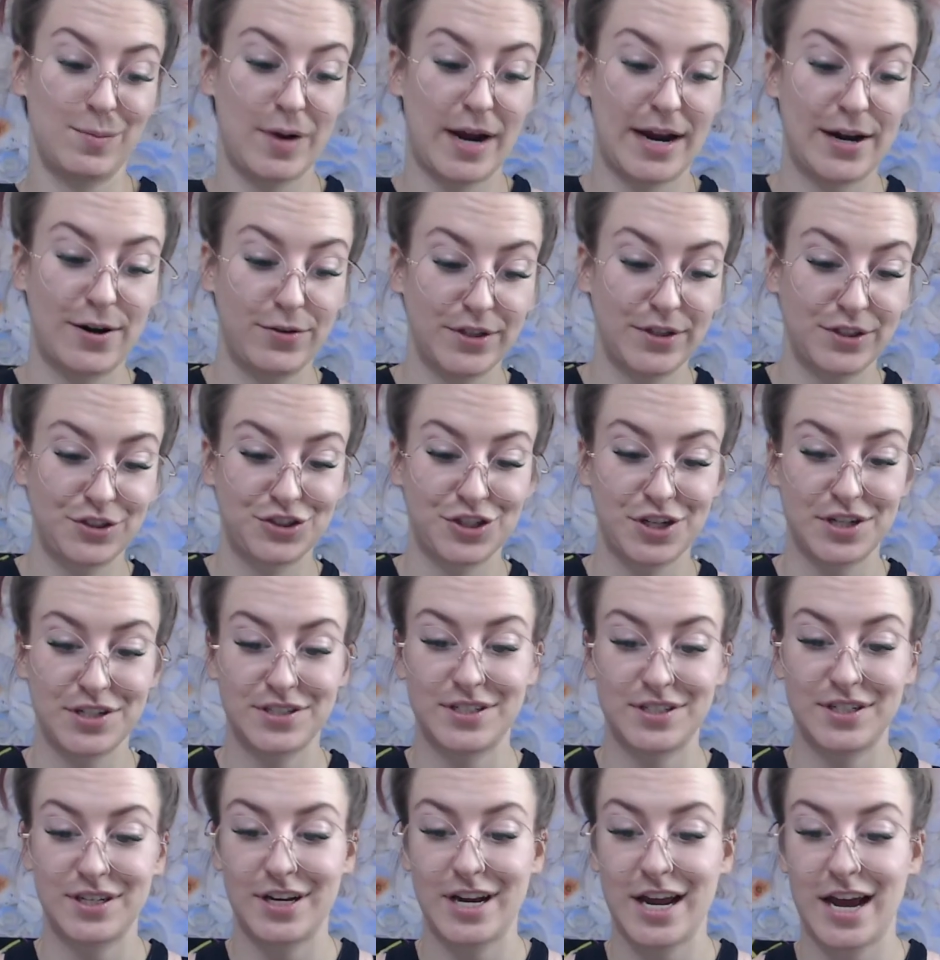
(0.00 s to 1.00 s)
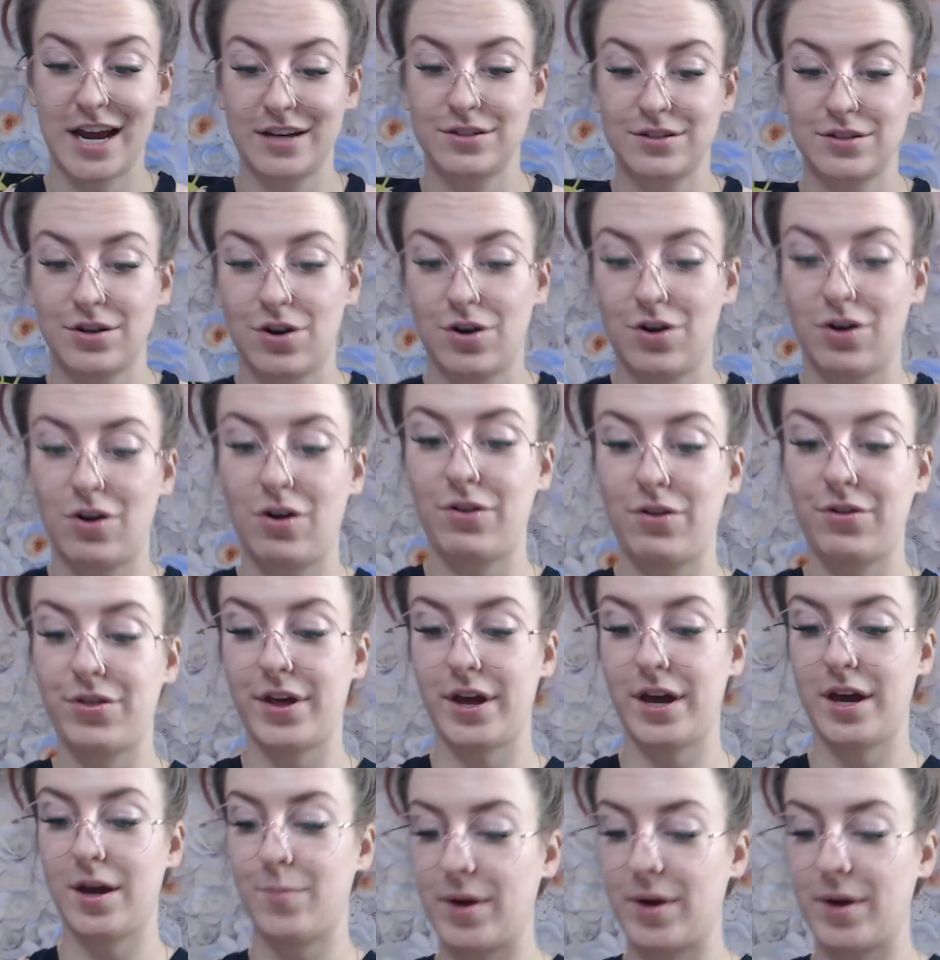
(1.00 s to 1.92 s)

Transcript: I know that Justin has all of them.